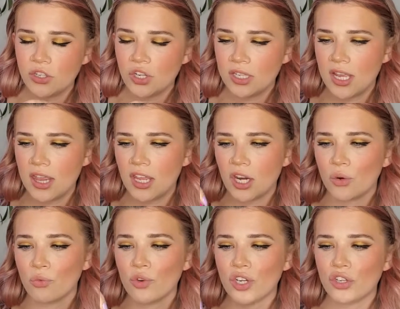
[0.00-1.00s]
just in their
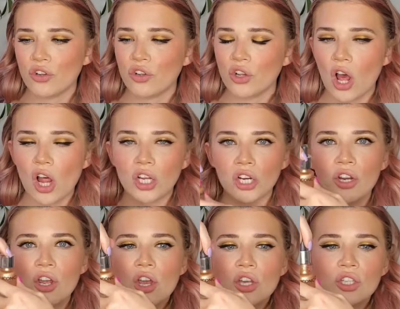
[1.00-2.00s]
original color.
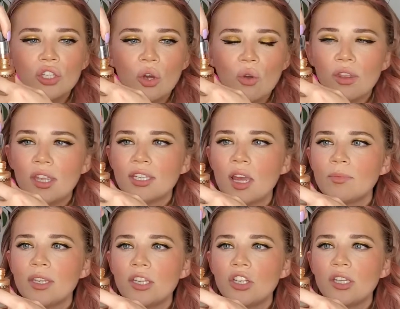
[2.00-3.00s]
So this comes
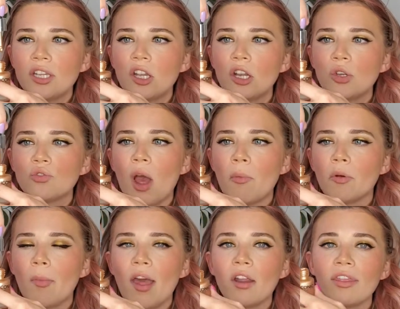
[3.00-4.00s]
in just a little dropper
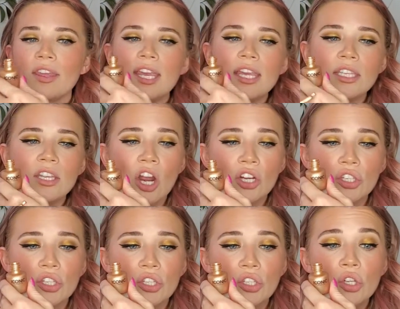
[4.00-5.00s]
bottle. These are
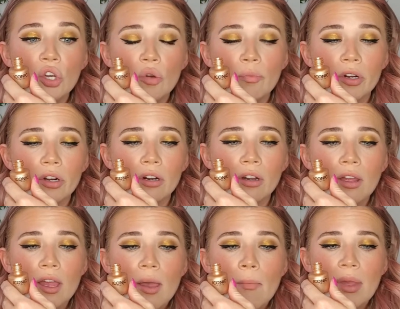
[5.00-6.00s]
super
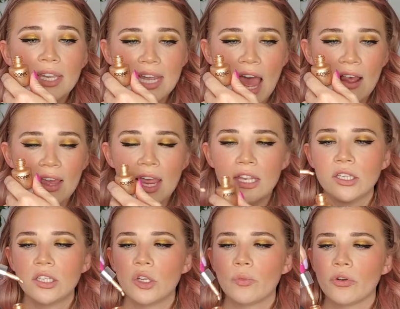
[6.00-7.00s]
metallic and
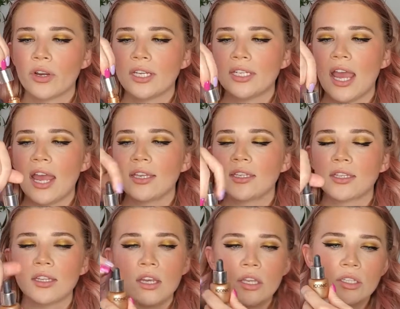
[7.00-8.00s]
super intense.
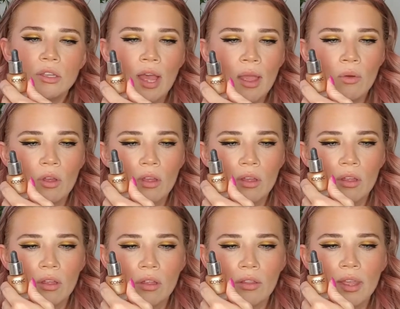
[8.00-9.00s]
So I
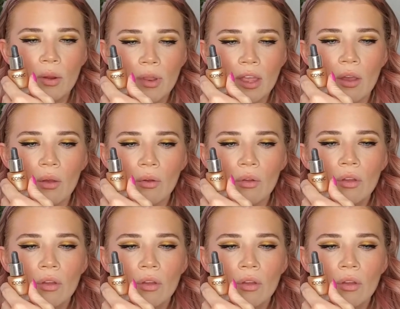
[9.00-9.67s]
will, there we go.